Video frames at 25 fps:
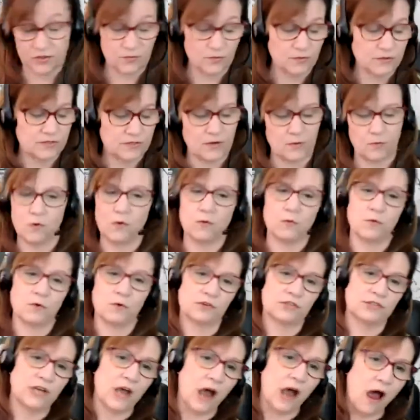We'll say, well, we're
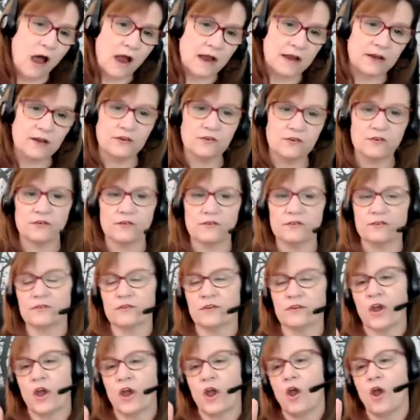tired,